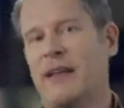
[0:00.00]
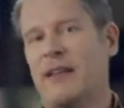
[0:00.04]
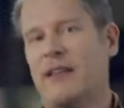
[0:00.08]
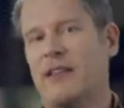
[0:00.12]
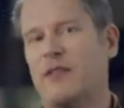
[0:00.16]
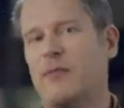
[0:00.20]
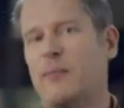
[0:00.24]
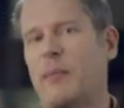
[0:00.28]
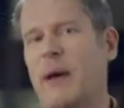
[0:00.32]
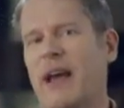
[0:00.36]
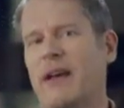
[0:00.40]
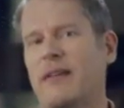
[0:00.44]

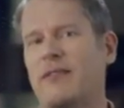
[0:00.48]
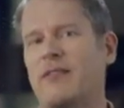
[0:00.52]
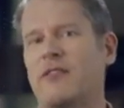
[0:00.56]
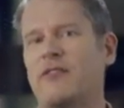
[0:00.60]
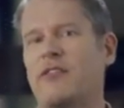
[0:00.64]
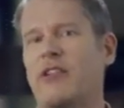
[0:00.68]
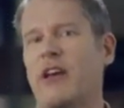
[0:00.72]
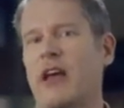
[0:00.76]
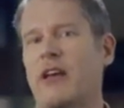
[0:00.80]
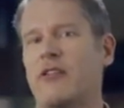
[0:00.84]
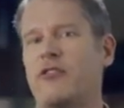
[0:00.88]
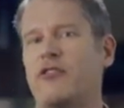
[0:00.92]
This
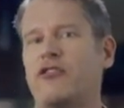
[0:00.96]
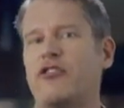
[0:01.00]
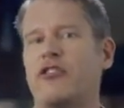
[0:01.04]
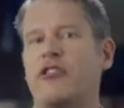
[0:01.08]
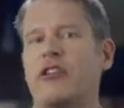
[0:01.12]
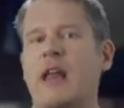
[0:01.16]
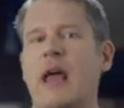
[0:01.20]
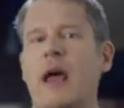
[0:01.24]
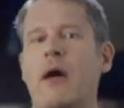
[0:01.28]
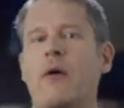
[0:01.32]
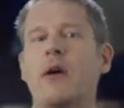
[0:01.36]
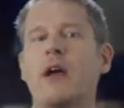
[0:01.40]
passage has
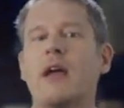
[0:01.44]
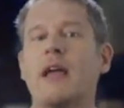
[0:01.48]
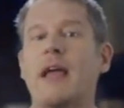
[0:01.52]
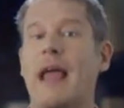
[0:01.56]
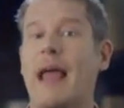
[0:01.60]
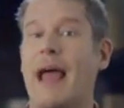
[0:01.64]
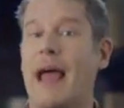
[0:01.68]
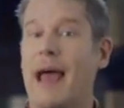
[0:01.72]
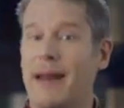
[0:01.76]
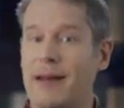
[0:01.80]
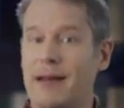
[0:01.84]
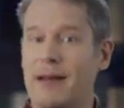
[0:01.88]
generic
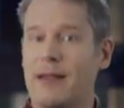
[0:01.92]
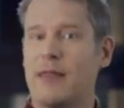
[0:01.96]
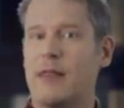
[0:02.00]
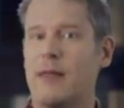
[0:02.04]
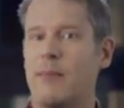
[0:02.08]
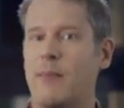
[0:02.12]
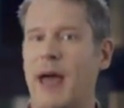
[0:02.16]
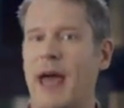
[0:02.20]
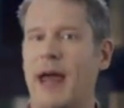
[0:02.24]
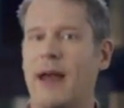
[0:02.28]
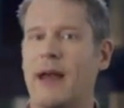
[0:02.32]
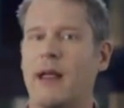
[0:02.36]
and
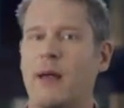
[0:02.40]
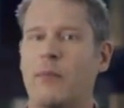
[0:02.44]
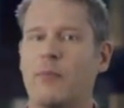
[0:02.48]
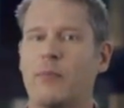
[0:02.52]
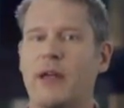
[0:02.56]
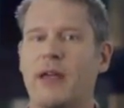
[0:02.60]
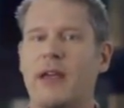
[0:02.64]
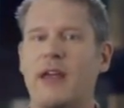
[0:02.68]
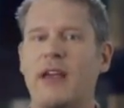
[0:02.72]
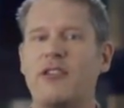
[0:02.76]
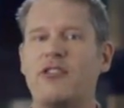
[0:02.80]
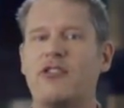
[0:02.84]
thematic
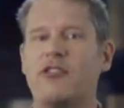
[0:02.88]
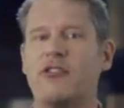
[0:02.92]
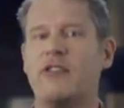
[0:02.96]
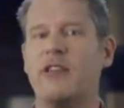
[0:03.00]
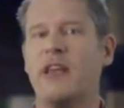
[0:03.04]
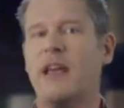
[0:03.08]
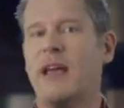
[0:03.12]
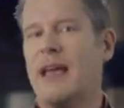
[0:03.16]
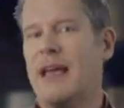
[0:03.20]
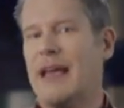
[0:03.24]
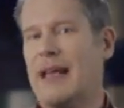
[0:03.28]
implications.